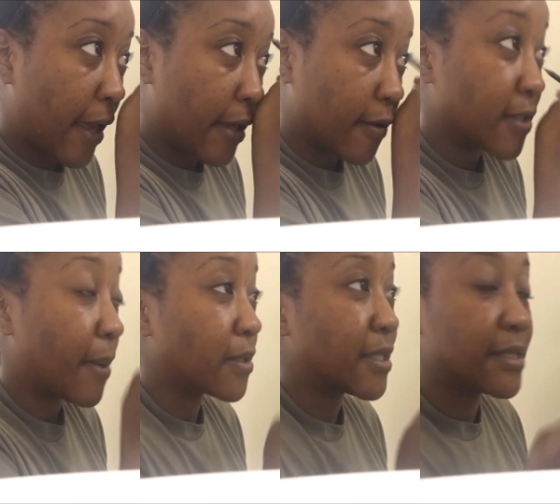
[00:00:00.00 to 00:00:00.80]
and your
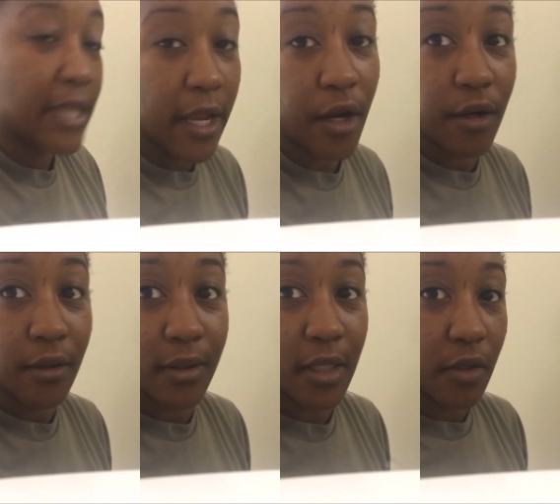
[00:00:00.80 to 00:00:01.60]
spouse is there,
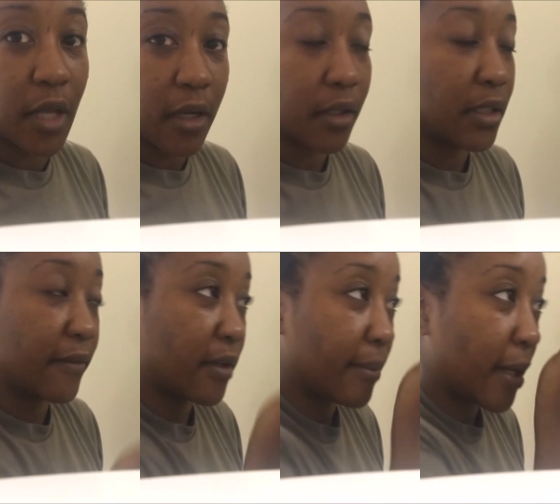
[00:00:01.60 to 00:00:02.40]
then you're not going to
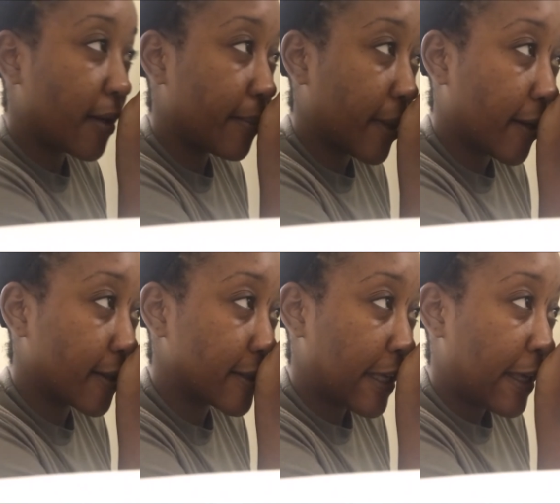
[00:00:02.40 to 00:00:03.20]
live in the barracks.